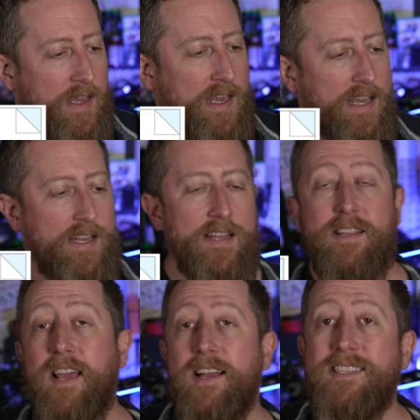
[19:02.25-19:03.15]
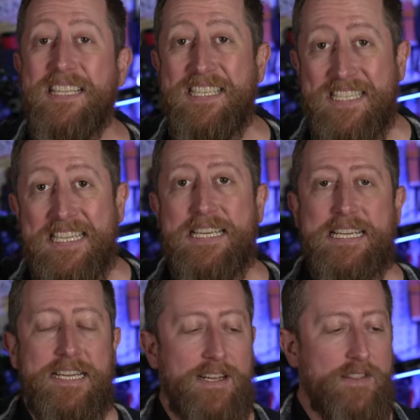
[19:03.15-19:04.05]
It indicates
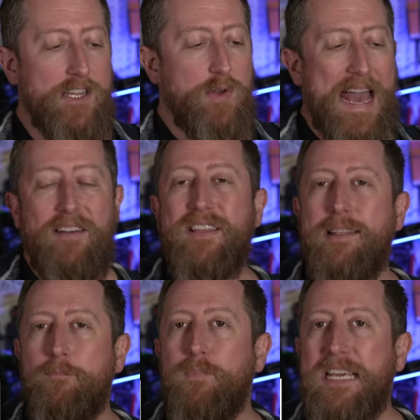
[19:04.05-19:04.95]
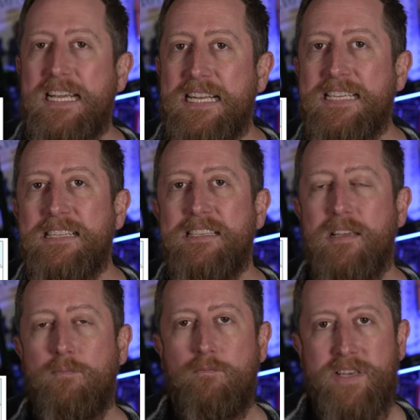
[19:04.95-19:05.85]
D that you have an impedance
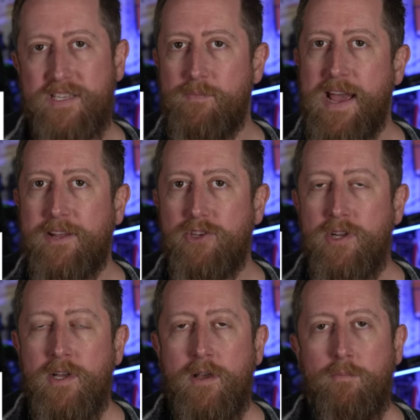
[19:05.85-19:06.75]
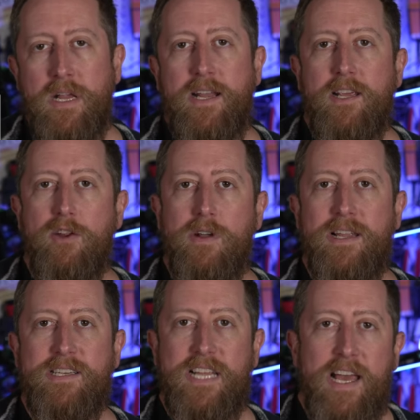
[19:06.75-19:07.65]
mismatch, meaning your
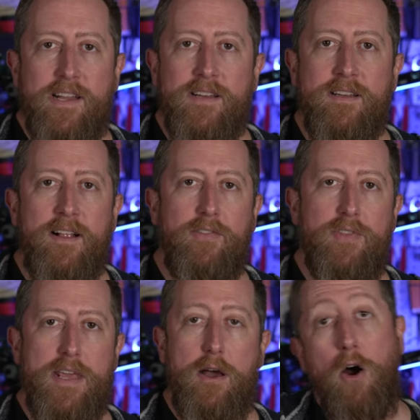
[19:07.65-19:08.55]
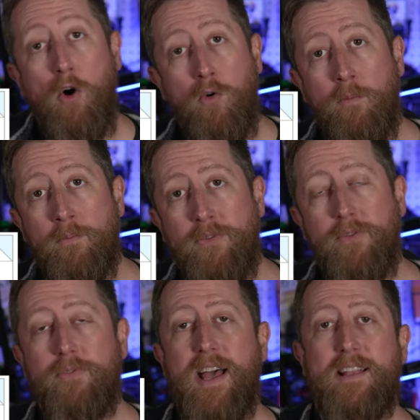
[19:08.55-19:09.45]
antenna, the
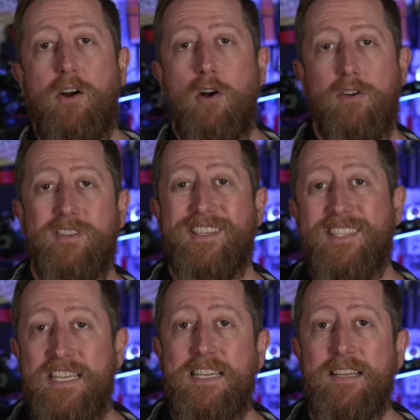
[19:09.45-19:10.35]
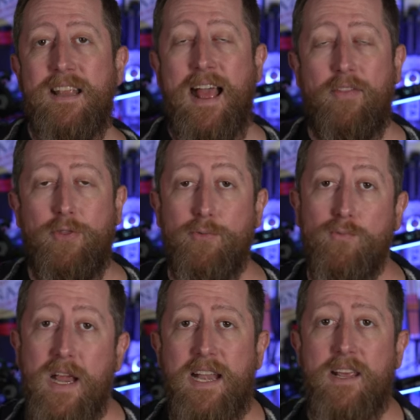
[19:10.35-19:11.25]
ohms that are seen at the
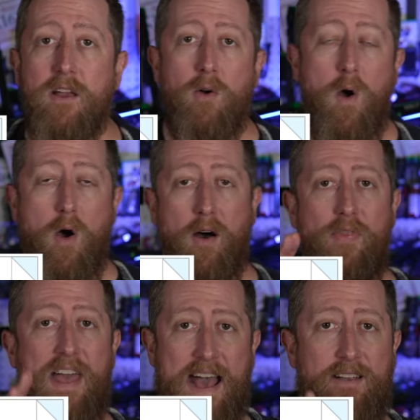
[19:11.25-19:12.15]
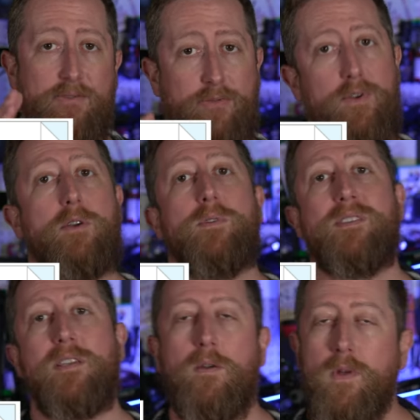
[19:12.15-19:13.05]
radio on that
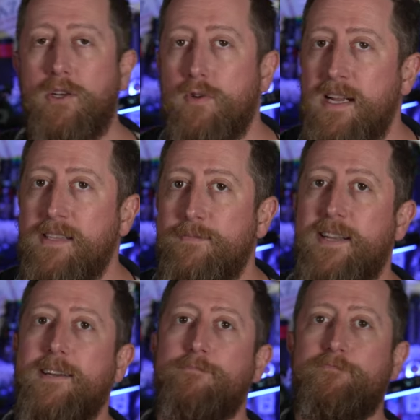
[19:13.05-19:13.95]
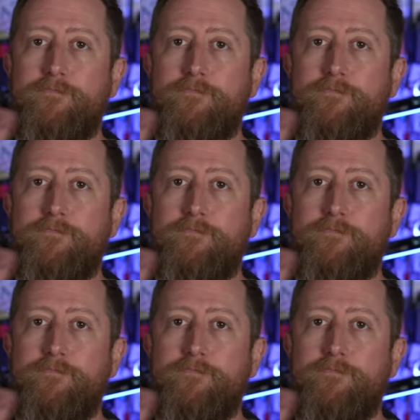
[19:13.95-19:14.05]
frequency when transmitting